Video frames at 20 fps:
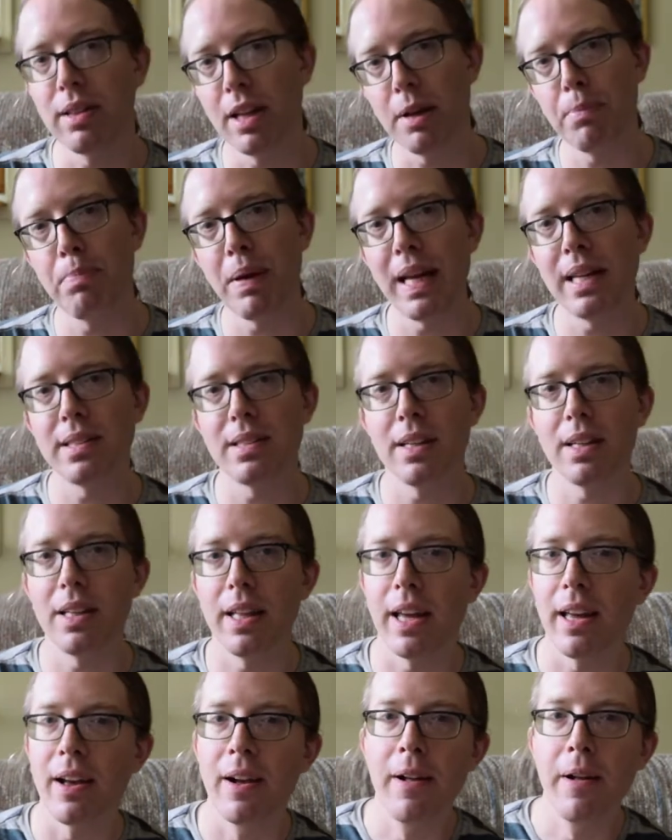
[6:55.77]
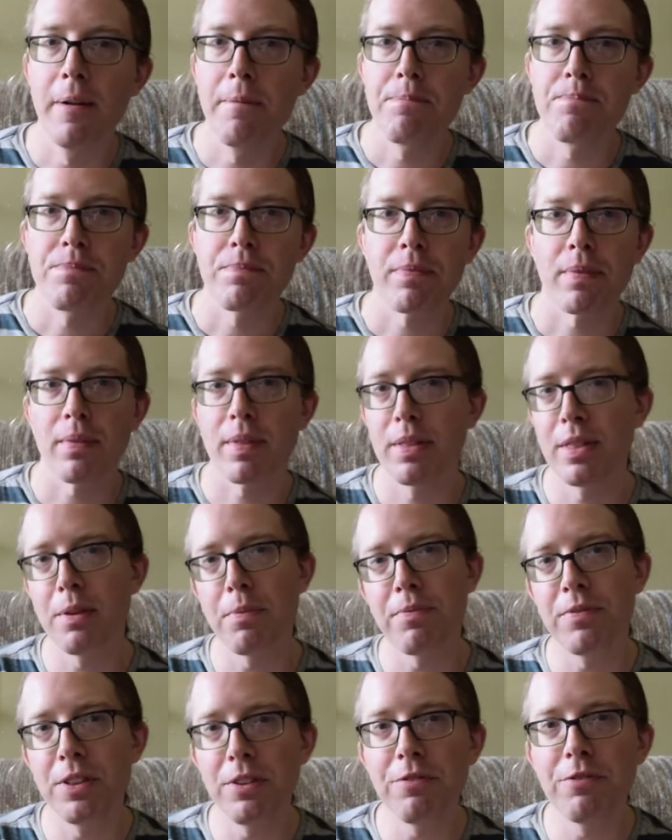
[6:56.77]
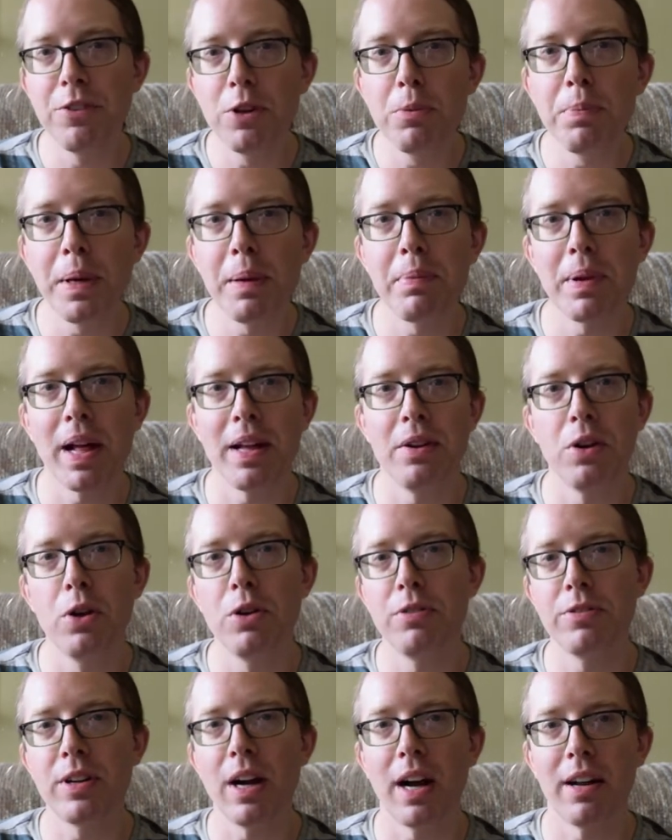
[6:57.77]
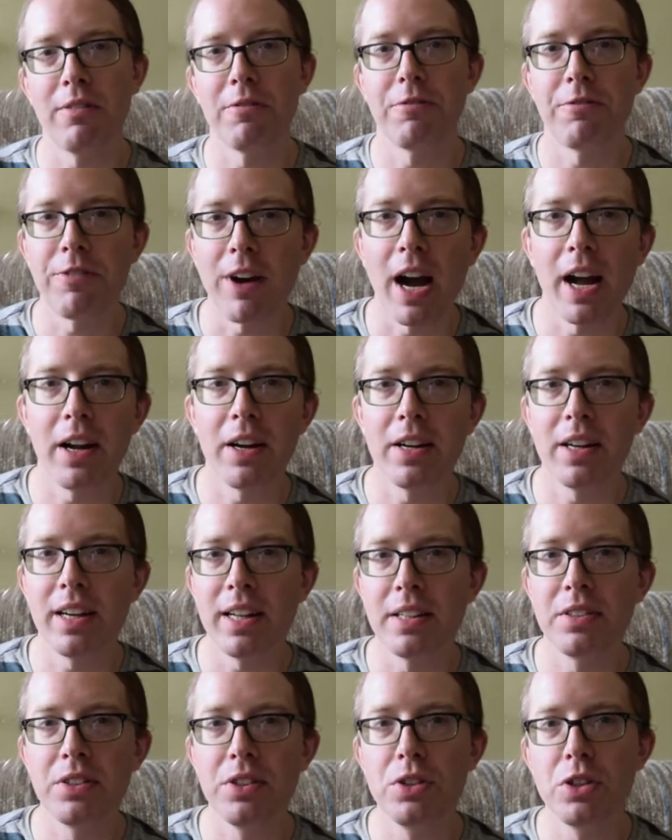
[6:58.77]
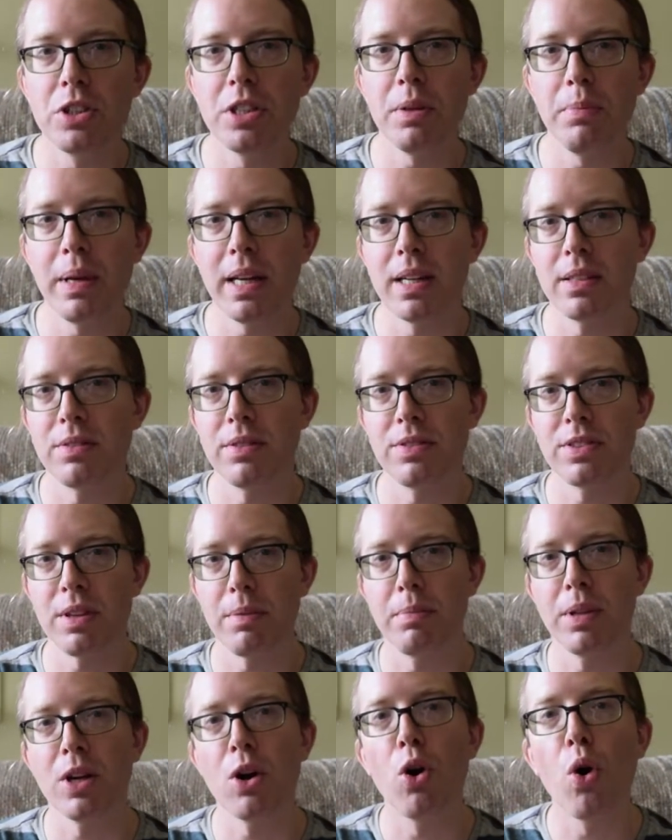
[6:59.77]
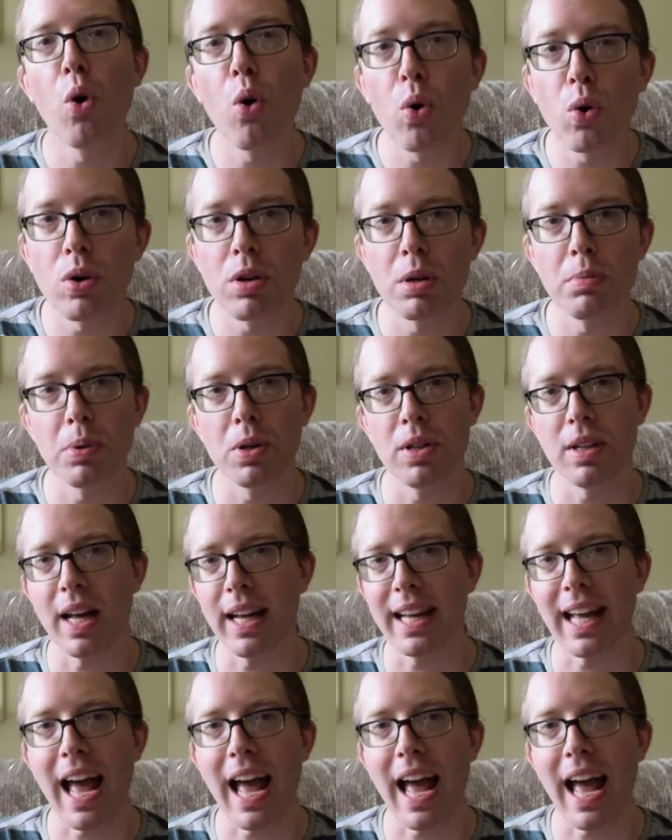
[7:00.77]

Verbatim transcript: Like basically, the, the few people I know who've gotten fired, it's usually because of something horrible like